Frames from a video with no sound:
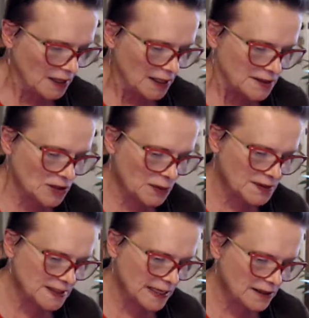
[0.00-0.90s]
So they were
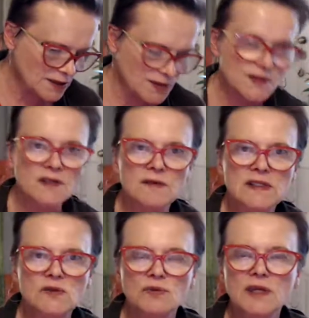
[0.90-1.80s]
saying
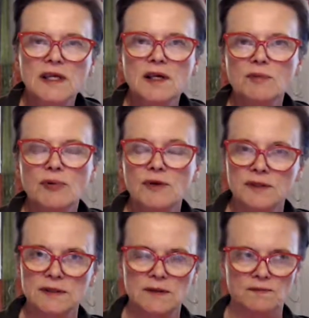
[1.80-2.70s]
it's really
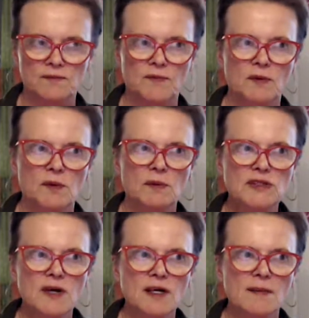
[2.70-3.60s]
important when we
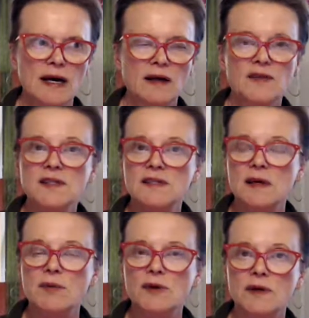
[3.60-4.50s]
talk about the
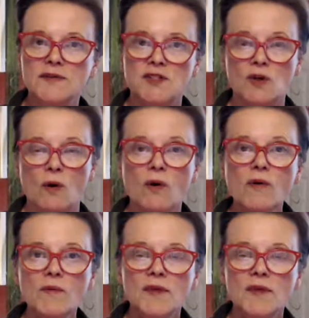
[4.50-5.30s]
summer of soul